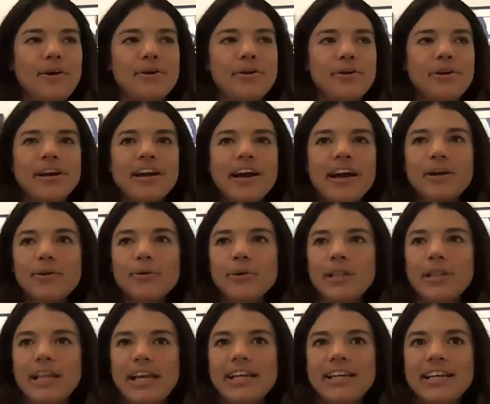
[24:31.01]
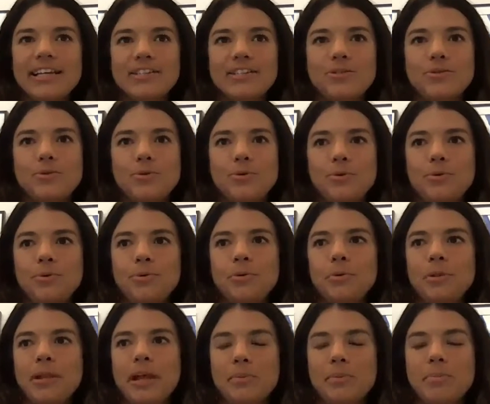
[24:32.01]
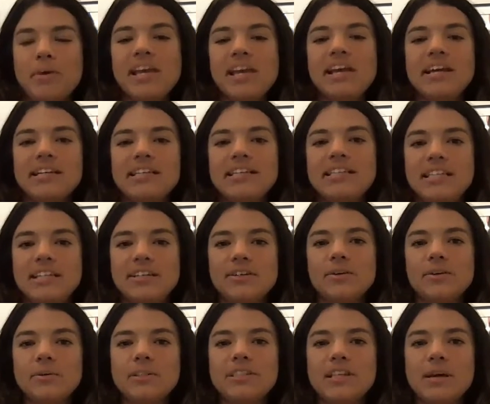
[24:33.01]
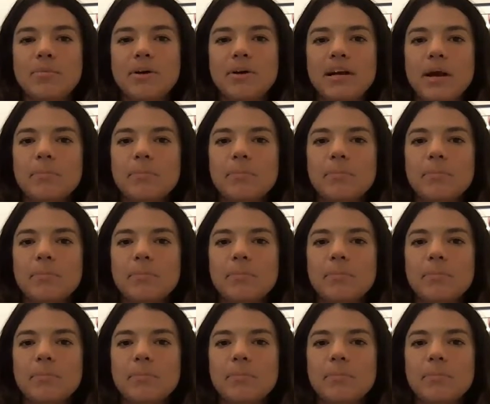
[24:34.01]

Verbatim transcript: you can kind of relate it to like being in a deal with someone.